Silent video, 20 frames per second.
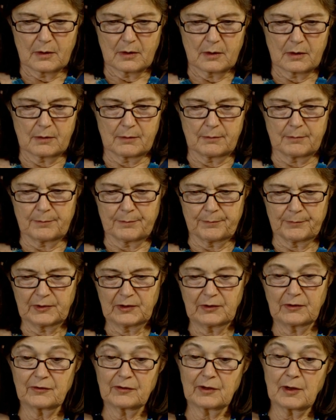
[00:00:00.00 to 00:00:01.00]
Um,
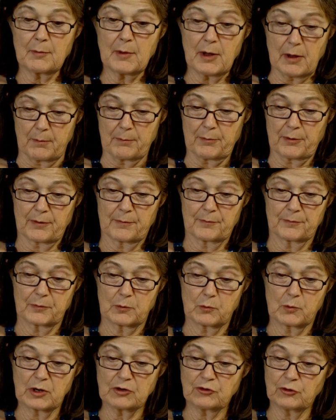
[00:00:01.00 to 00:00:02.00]
to sum up,
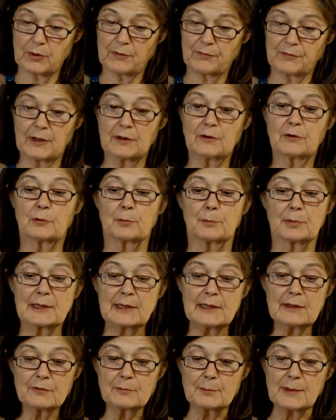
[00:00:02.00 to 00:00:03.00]
what you have done to
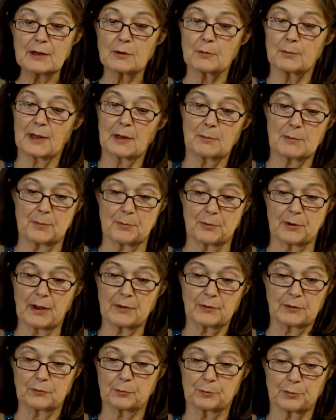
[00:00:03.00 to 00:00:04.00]
please me or make me
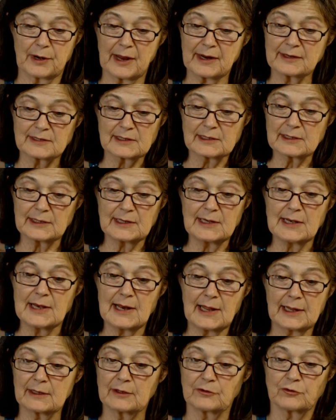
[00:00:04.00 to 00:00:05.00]
proud is practically
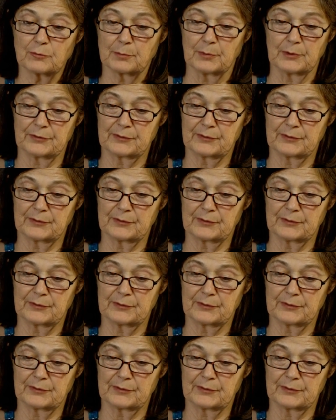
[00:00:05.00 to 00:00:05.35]
negligible